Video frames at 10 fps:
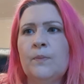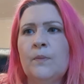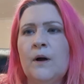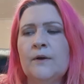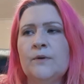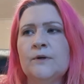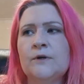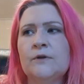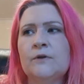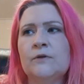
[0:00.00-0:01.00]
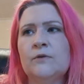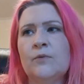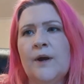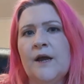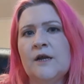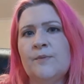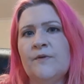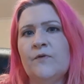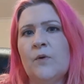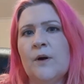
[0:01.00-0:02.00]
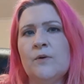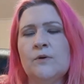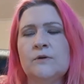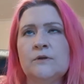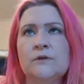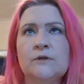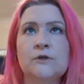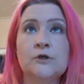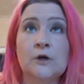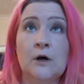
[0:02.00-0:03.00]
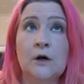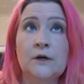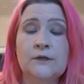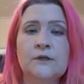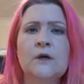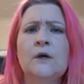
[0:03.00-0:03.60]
I ordered the thread before I ordered the charts.